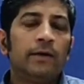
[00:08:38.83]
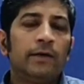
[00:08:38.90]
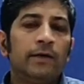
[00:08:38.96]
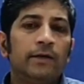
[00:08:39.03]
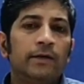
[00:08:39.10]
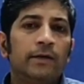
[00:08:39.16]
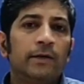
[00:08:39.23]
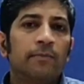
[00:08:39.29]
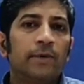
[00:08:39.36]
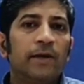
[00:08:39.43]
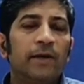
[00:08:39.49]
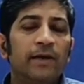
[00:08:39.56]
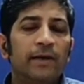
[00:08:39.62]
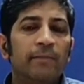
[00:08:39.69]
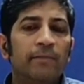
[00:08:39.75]
is
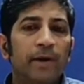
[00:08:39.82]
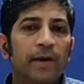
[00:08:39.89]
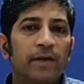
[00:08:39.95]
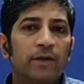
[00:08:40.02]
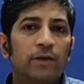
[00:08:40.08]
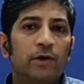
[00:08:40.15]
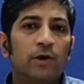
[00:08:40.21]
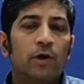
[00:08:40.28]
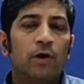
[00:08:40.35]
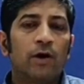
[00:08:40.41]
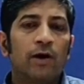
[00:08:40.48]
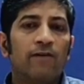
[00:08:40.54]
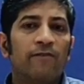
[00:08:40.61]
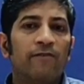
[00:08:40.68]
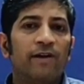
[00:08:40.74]
completely based
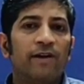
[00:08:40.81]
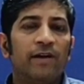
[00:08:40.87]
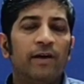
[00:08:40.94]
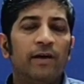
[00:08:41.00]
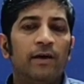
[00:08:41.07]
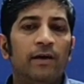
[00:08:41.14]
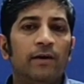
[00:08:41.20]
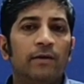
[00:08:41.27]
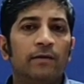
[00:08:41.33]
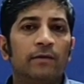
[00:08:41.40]
on a very